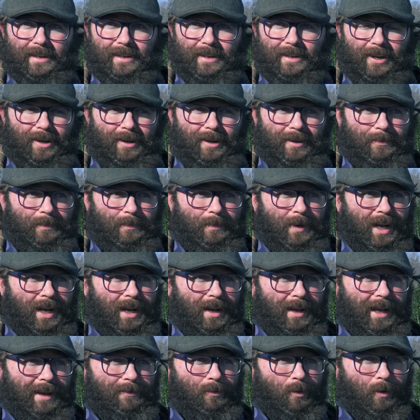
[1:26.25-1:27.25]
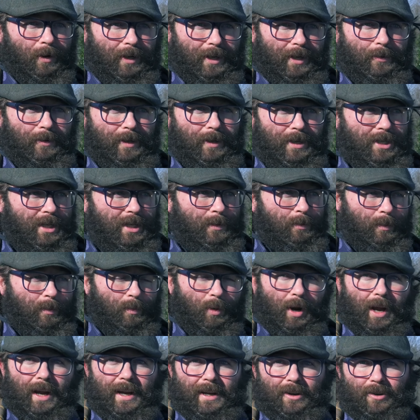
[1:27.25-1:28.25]
You know, I have a working relationship with
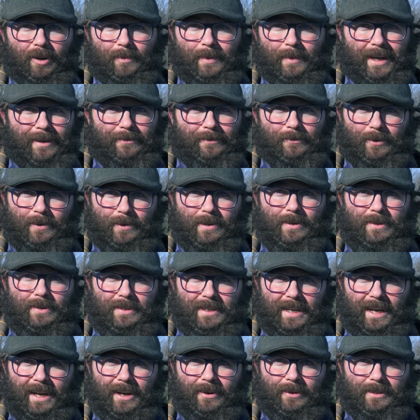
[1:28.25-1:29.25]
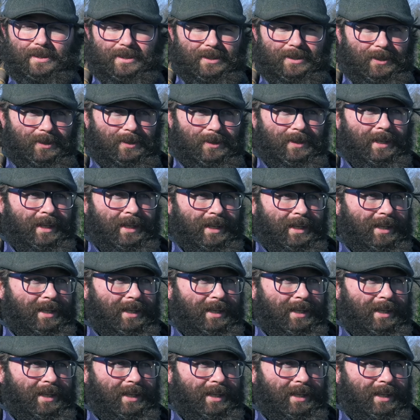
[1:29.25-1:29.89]
Brian going back a few years now, and so